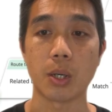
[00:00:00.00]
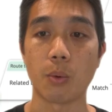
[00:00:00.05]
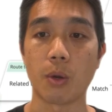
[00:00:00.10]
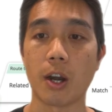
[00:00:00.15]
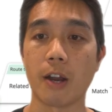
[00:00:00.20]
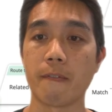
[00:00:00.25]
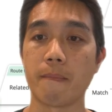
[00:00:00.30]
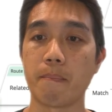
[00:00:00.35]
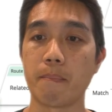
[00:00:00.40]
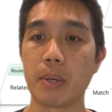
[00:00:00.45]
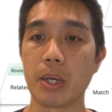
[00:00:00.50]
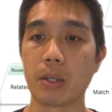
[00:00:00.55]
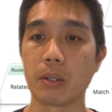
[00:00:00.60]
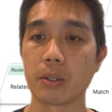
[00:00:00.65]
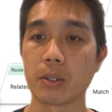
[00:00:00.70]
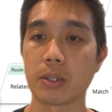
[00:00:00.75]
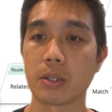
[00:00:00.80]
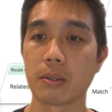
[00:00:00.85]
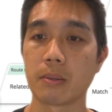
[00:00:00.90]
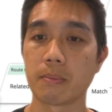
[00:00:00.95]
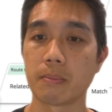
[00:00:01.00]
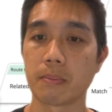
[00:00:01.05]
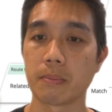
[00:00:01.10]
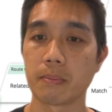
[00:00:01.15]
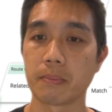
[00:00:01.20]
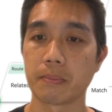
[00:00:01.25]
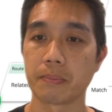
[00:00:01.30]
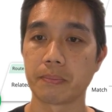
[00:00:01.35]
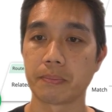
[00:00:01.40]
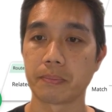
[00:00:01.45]
what I've built.
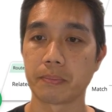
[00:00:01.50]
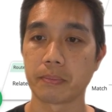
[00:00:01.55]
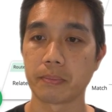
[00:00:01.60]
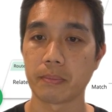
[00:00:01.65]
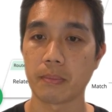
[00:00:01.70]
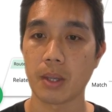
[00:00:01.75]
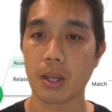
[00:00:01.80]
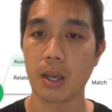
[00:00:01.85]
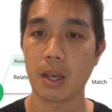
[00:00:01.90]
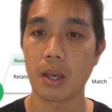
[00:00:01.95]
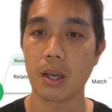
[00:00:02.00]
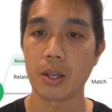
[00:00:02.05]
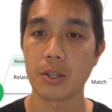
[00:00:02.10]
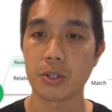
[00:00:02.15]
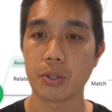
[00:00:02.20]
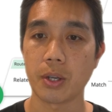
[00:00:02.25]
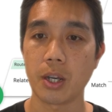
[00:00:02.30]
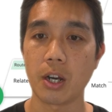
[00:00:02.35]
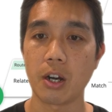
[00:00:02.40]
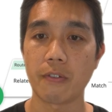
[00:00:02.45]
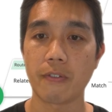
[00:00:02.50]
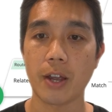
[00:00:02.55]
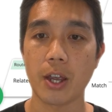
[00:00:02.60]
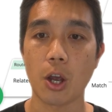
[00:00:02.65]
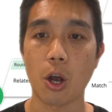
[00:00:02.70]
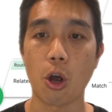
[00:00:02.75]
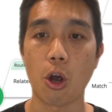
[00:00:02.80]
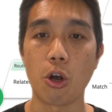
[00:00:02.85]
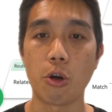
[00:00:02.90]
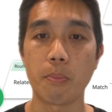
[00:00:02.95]
So here, if I
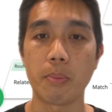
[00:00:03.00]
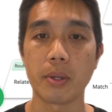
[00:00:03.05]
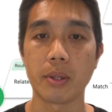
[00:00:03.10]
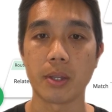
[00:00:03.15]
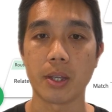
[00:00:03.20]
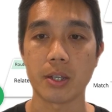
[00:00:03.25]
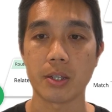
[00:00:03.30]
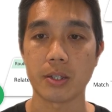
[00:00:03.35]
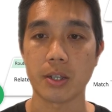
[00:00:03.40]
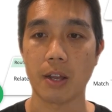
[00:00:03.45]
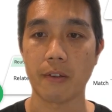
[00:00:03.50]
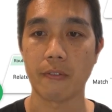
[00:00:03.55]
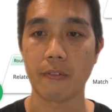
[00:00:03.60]
open this set